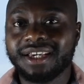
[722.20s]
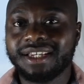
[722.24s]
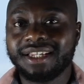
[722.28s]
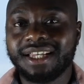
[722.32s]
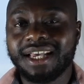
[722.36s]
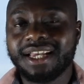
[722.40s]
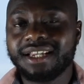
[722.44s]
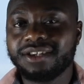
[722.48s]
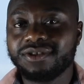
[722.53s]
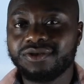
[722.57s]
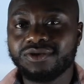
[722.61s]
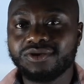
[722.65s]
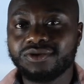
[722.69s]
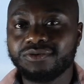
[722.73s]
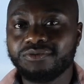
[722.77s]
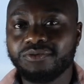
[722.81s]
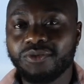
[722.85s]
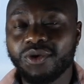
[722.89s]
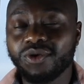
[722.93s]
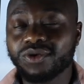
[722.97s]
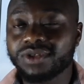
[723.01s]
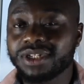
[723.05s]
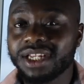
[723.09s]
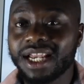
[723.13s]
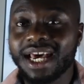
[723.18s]
then
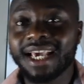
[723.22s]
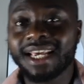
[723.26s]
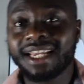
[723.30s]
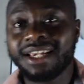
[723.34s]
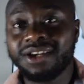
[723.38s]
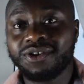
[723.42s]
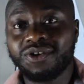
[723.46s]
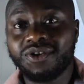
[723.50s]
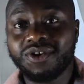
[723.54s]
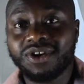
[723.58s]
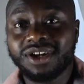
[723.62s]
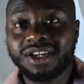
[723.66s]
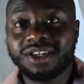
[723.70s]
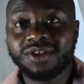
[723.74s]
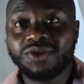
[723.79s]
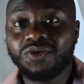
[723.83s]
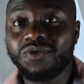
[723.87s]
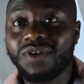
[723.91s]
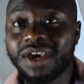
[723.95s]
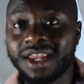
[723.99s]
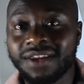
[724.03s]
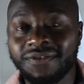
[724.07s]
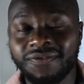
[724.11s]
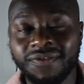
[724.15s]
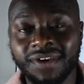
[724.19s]
most likely you're not going to do
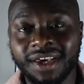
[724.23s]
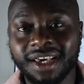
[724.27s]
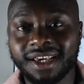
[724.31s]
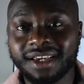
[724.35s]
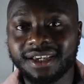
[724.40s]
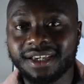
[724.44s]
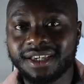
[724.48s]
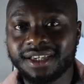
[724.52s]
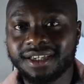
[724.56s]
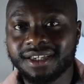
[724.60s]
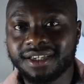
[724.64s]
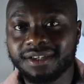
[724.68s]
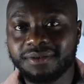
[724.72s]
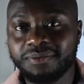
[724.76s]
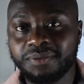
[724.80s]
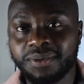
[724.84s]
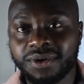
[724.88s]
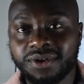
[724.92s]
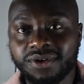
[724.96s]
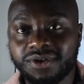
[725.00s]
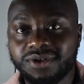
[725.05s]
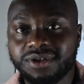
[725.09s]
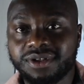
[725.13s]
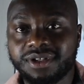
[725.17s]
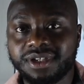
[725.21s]
anything,
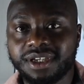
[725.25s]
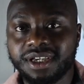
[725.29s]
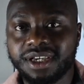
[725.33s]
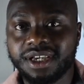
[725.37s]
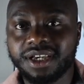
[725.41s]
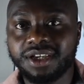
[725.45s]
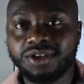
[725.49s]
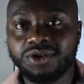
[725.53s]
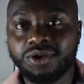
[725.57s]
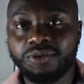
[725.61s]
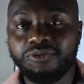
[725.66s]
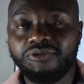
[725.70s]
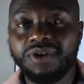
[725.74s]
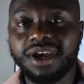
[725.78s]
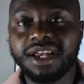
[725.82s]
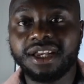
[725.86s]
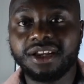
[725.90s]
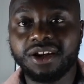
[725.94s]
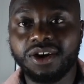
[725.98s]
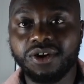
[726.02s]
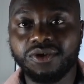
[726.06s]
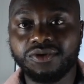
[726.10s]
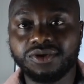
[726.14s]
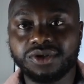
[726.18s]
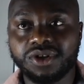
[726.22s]
because your brain
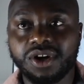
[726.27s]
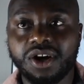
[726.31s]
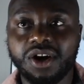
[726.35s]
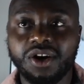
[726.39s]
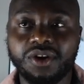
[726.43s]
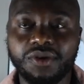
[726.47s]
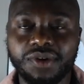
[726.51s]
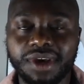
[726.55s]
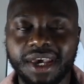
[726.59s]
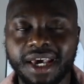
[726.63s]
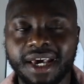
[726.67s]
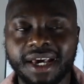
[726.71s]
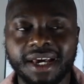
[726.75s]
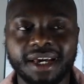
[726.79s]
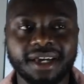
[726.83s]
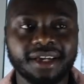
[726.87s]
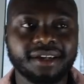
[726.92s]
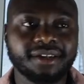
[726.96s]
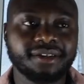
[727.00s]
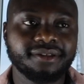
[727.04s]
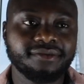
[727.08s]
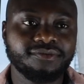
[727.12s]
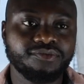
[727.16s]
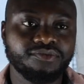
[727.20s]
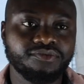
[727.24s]
knows, oh yeah,
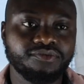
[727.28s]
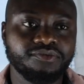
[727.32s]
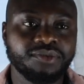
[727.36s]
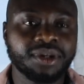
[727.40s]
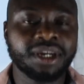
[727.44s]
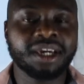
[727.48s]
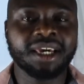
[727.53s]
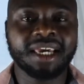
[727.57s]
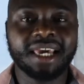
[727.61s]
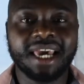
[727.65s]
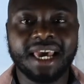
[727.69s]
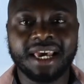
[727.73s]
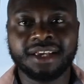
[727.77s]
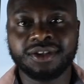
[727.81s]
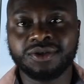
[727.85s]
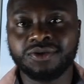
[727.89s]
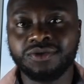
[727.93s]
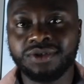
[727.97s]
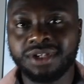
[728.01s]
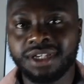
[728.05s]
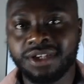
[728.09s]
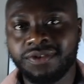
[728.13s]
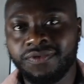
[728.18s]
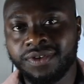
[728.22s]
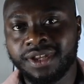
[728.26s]
we can get
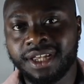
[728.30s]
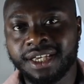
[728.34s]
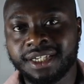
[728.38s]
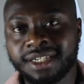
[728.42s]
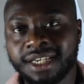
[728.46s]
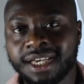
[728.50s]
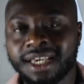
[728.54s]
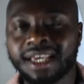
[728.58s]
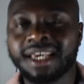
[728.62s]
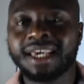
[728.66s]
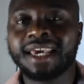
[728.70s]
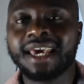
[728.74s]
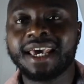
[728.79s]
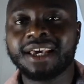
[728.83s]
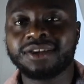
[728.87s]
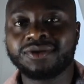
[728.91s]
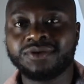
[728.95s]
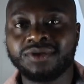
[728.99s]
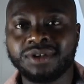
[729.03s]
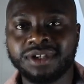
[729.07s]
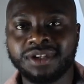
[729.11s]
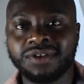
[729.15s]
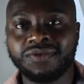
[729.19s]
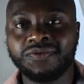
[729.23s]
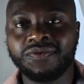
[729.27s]
excuses for this, I can get
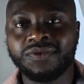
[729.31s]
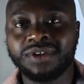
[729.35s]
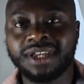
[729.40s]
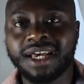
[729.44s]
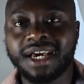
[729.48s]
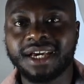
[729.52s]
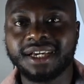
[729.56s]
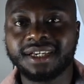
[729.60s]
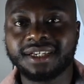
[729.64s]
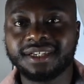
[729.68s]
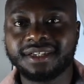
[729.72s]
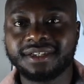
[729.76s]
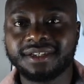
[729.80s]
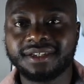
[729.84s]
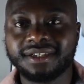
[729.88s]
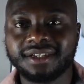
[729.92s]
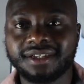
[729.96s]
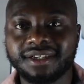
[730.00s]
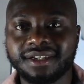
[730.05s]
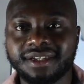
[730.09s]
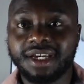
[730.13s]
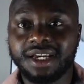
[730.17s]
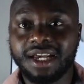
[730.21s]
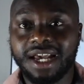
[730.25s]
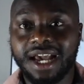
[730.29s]
excuses for that.
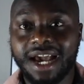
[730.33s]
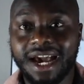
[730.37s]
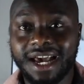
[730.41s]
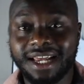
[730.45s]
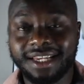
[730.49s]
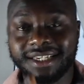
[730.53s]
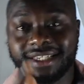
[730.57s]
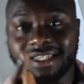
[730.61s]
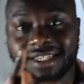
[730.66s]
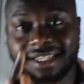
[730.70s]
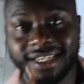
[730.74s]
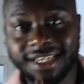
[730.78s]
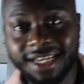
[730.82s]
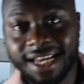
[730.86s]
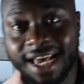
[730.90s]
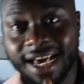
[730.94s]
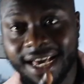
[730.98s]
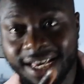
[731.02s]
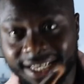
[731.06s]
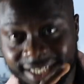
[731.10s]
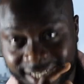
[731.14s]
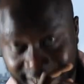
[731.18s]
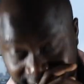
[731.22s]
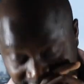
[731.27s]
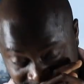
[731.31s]
And
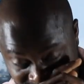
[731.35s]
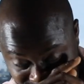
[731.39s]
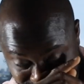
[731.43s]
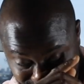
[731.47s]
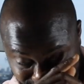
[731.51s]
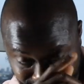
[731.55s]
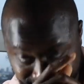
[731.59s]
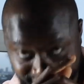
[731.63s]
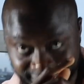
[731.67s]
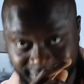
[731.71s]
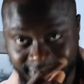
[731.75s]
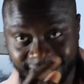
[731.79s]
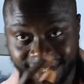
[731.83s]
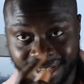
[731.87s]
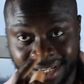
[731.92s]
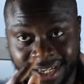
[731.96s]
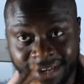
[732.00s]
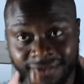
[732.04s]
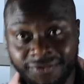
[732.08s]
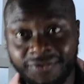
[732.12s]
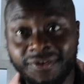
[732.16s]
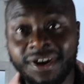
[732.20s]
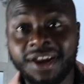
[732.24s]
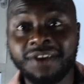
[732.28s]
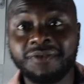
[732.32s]
like I said, to
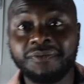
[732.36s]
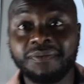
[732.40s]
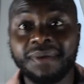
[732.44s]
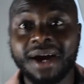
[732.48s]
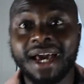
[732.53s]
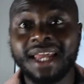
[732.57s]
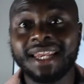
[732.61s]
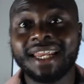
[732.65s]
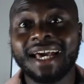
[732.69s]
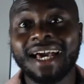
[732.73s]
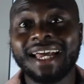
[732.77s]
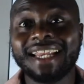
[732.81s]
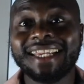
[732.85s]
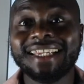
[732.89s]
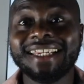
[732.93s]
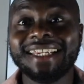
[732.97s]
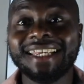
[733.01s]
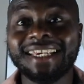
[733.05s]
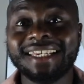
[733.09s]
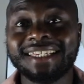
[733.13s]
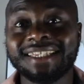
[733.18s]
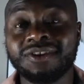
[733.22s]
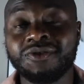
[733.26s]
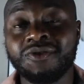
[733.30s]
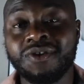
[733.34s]
the friend of mine that
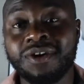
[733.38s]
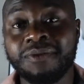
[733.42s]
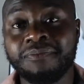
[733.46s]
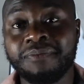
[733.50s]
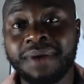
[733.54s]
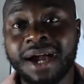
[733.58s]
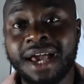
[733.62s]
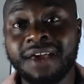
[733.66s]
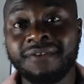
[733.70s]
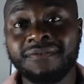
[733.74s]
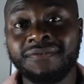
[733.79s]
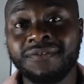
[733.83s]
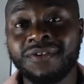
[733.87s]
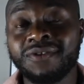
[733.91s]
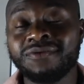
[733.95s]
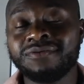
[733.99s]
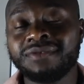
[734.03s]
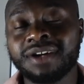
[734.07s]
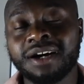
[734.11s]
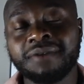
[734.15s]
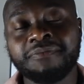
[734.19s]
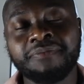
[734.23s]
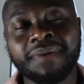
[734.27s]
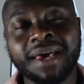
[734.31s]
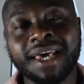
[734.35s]
needs to go and buy a
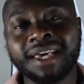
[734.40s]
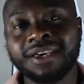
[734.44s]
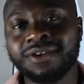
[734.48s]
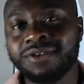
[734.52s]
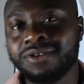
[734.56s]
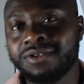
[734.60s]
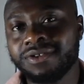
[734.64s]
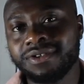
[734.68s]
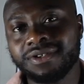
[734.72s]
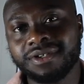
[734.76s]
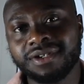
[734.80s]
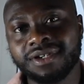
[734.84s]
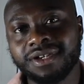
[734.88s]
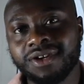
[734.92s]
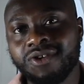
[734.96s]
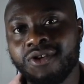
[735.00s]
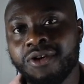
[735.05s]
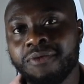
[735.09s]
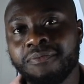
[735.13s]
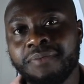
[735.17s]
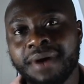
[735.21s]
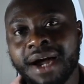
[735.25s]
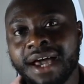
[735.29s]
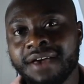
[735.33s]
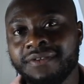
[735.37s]
phone, I beg you, go
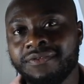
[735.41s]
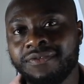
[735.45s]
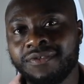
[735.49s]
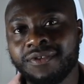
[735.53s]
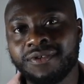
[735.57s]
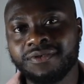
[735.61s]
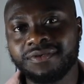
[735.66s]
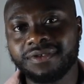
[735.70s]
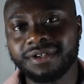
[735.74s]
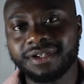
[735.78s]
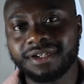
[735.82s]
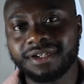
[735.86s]
and buy a phone.